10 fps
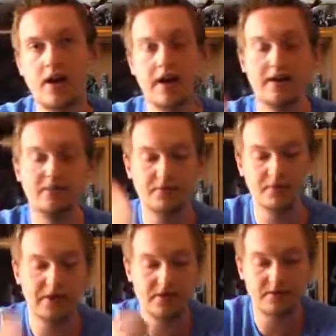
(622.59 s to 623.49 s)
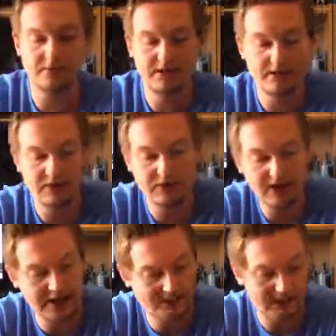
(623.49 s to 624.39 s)
before they turned him into the
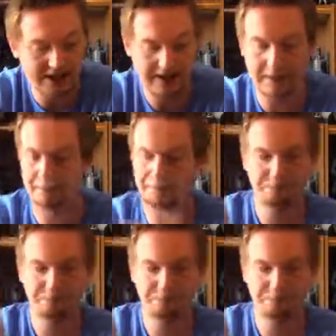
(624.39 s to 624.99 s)
Millennium Gigan.